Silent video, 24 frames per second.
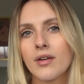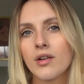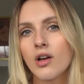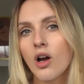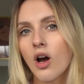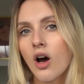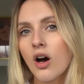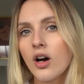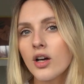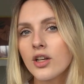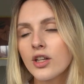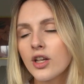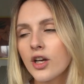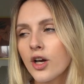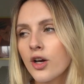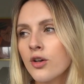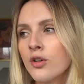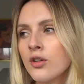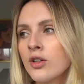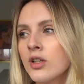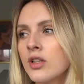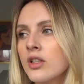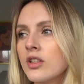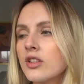of
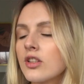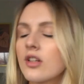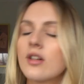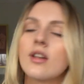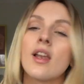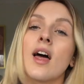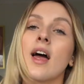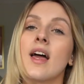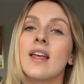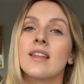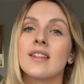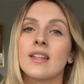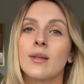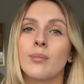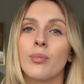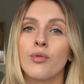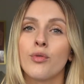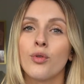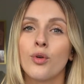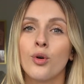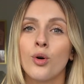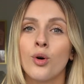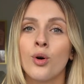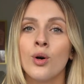cardio. So like I said
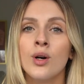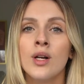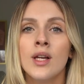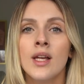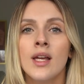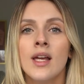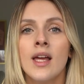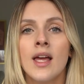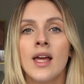before,